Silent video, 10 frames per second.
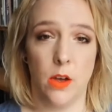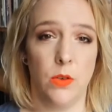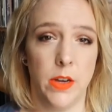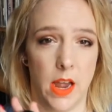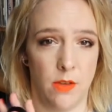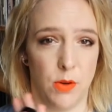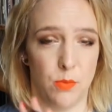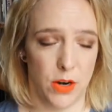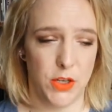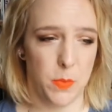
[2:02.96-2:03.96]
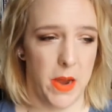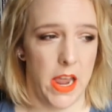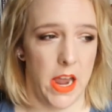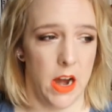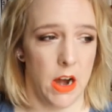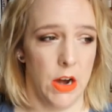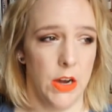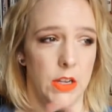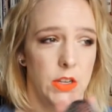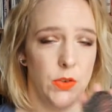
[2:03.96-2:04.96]
I only ever brush my hair
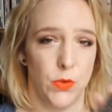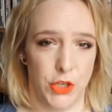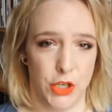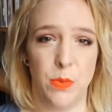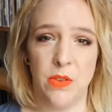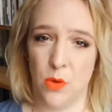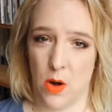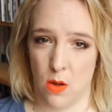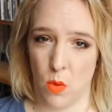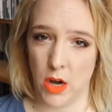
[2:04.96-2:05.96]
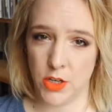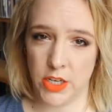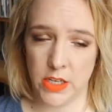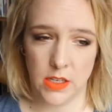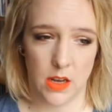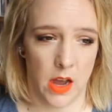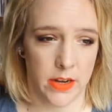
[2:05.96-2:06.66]
just before I wash it.